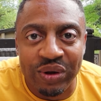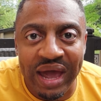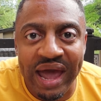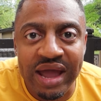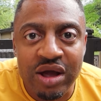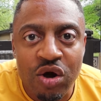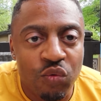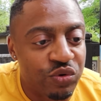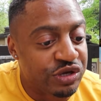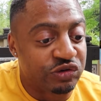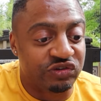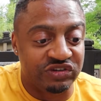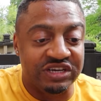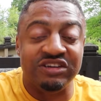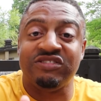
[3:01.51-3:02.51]
Okay, when
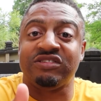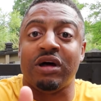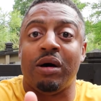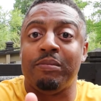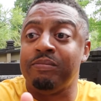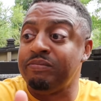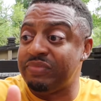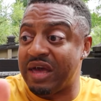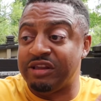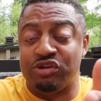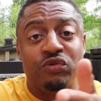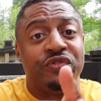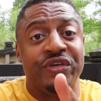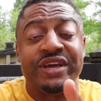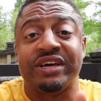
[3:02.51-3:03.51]
you see something that
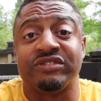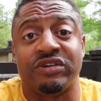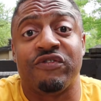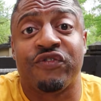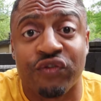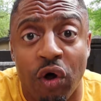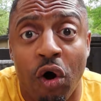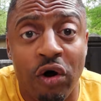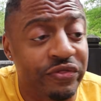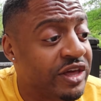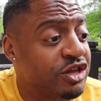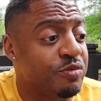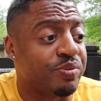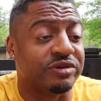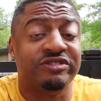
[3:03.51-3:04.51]
you think is a flaw,
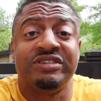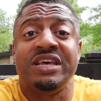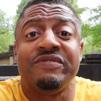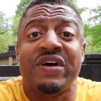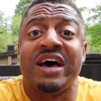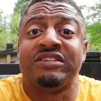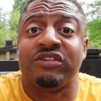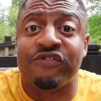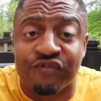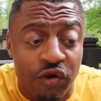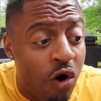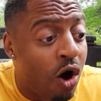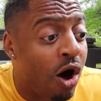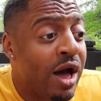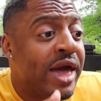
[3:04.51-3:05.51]
that you perceive as a
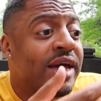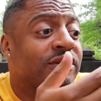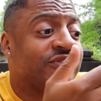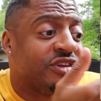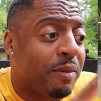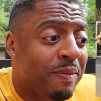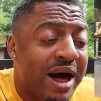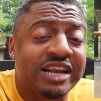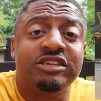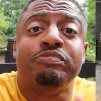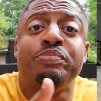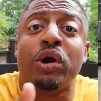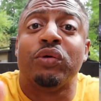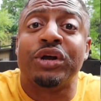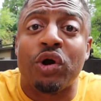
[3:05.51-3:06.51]
flaw, if somebody's
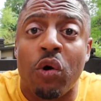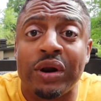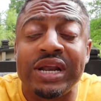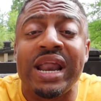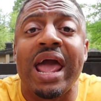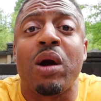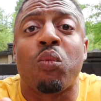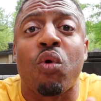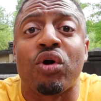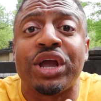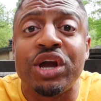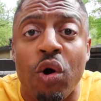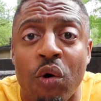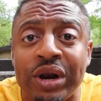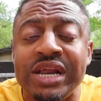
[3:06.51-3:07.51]
building on it and
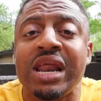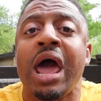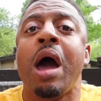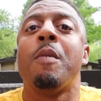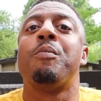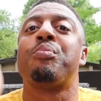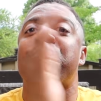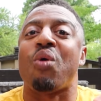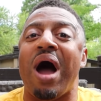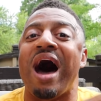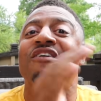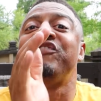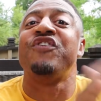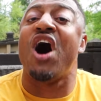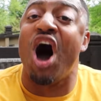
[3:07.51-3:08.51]
working on it,
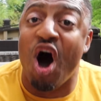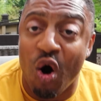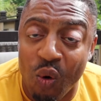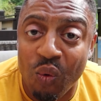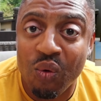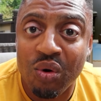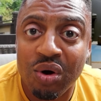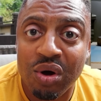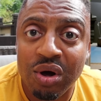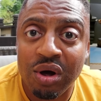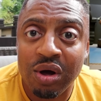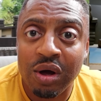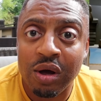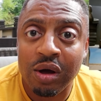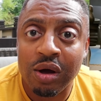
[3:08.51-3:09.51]
bravo!
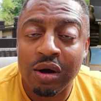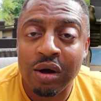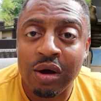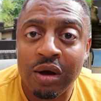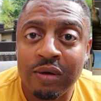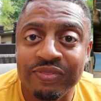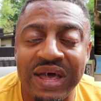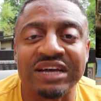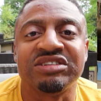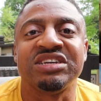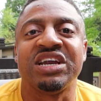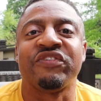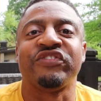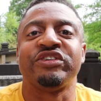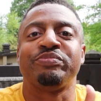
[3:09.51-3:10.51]
That's
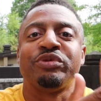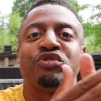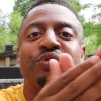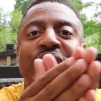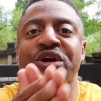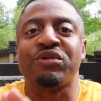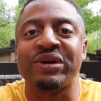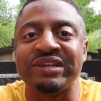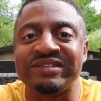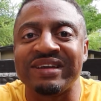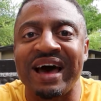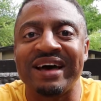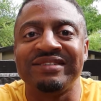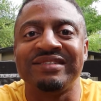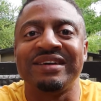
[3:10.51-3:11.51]
the difference between
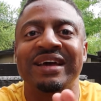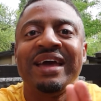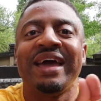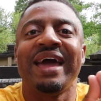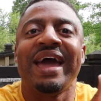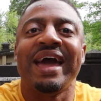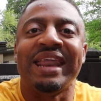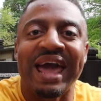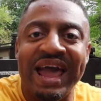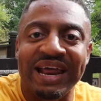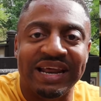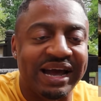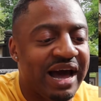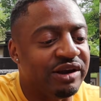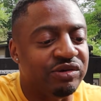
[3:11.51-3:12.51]
criticizing and
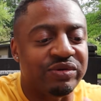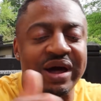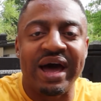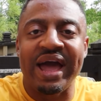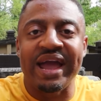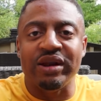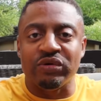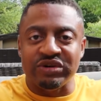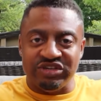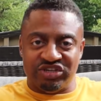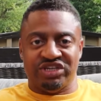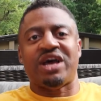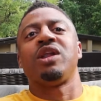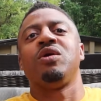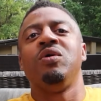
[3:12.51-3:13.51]
hating. I do not hate on this
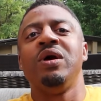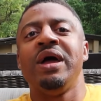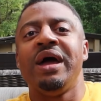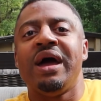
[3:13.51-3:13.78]
channel.